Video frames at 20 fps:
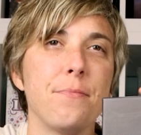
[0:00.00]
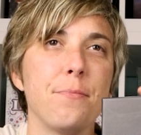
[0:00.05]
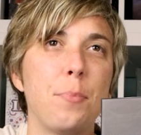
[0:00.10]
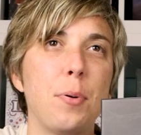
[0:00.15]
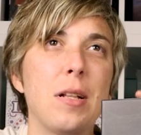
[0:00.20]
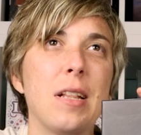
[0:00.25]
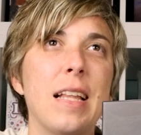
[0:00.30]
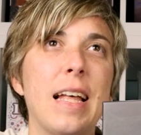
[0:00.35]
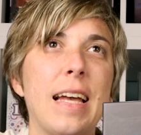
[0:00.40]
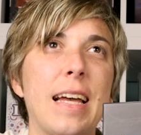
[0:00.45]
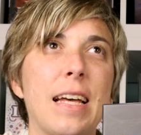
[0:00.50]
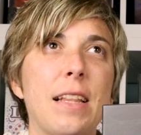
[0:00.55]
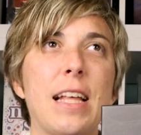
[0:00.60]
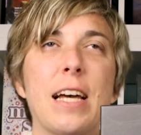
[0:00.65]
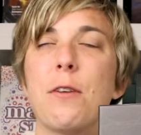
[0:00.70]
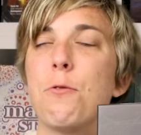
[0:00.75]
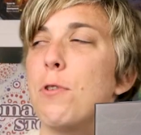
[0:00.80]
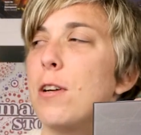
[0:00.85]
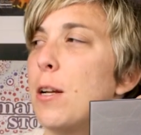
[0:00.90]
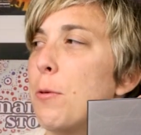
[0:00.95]
playing it.
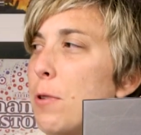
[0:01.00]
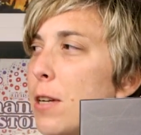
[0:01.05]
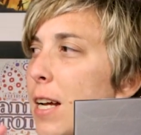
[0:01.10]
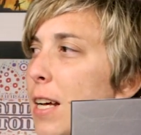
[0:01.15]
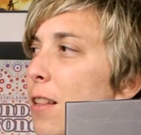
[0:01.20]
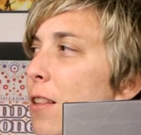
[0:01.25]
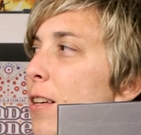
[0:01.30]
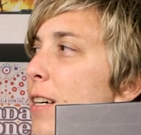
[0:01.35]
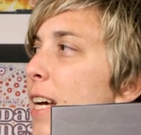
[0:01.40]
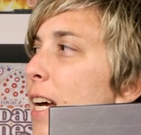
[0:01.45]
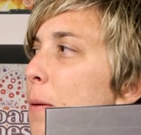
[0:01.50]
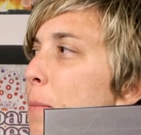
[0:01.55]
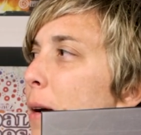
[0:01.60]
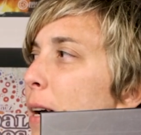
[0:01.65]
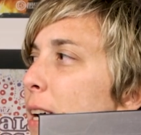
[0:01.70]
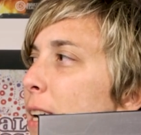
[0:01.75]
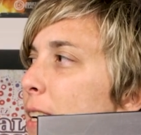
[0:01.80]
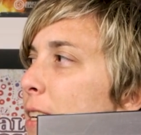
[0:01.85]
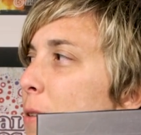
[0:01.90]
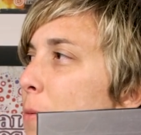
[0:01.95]
Like when I look at
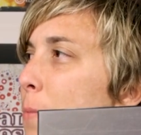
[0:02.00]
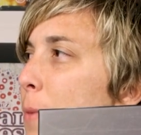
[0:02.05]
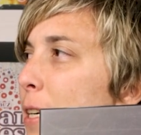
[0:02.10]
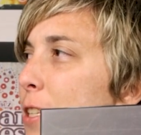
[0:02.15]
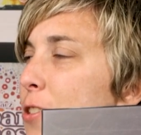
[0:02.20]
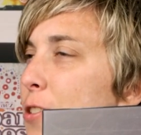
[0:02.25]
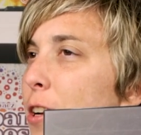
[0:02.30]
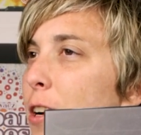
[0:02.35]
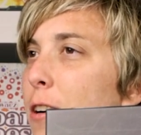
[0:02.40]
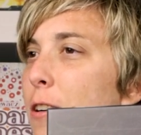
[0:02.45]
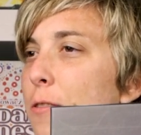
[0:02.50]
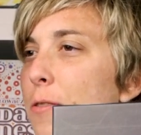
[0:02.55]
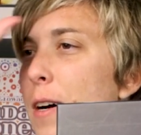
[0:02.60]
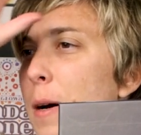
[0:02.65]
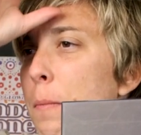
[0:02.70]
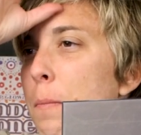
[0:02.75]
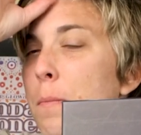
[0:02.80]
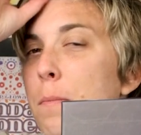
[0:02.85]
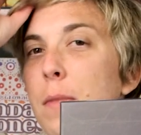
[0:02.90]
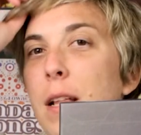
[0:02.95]
my shelf,
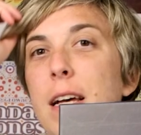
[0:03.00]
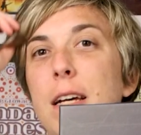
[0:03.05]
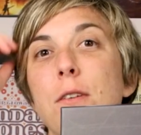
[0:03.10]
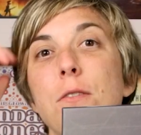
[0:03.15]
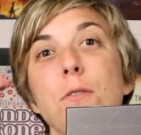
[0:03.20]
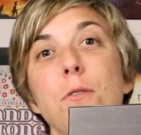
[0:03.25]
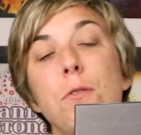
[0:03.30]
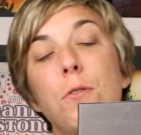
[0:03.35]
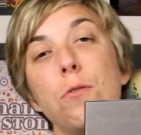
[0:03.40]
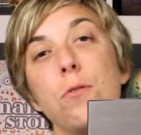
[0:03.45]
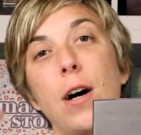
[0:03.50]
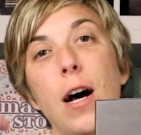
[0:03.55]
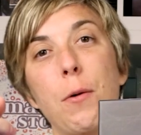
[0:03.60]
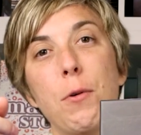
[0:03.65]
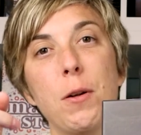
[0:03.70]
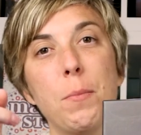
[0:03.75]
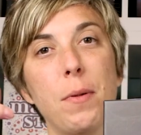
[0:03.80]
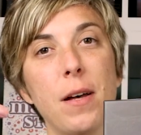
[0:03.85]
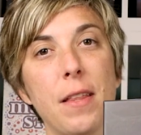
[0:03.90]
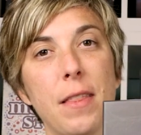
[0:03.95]
I'm like, ooh, I
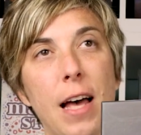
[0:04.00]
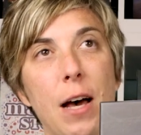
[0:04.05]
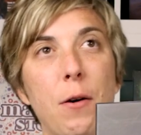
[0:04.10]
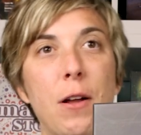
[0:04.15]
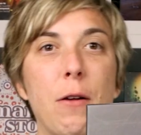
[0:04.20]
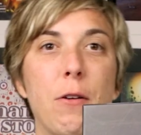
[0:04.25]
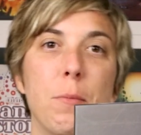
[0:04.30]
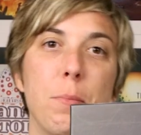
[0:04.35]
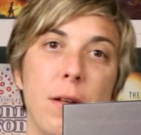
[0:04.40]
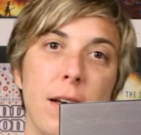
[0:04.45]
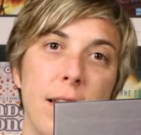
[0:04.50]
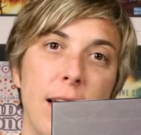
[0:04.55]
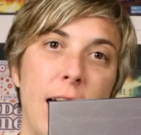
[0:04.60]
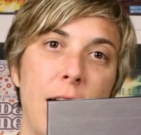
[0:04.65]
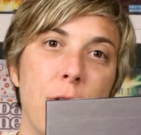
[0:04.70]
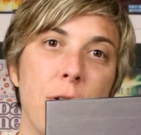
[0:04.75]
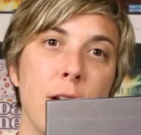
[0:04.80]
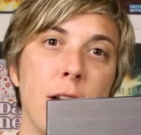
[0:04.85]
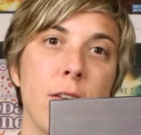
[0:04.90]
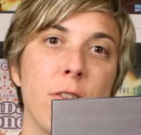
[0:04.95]
want to play that one. I want to play
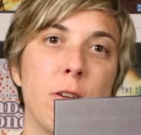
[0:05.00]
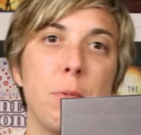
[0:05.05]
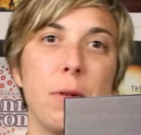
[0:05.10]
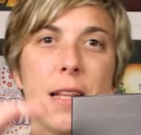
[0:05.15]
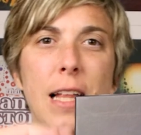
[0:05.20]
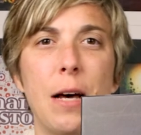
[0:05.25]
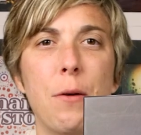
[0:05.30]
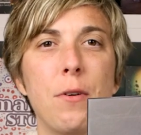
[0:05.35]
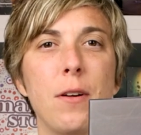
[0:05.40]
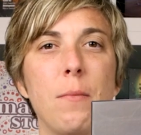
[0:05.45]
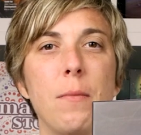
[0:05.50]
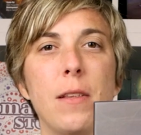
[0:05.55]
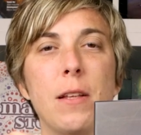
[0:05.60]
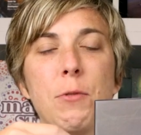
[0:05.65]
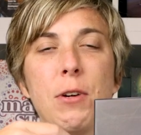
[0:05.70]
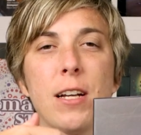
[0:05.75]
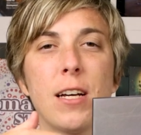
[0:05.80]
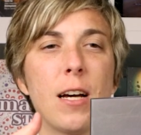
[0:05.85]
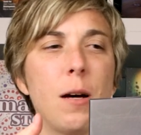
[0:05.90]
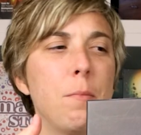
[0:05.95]
that one. I want to play that one. And
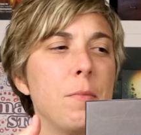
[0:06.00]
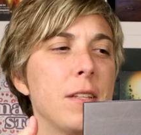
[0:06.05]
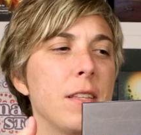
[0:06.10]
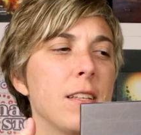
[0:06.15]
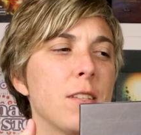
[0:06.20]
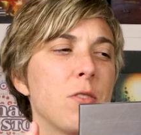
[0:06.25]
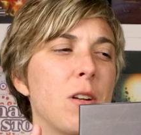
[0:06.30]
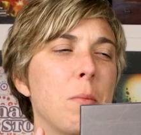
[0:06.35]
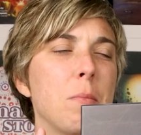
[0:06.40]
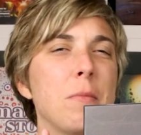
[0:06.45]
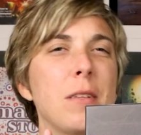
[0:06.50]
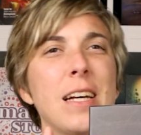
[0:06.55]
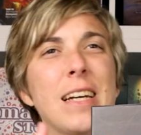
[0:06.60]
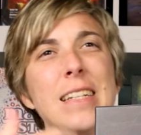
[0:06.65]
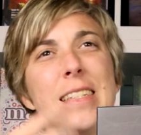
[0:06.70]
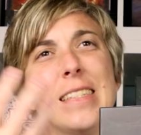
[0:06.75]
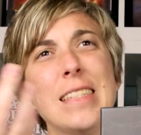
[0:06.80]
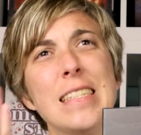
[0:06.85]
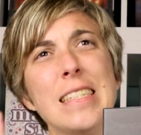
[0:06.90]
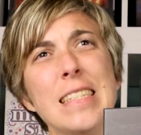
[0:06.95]
when it comes to this one, I'm like,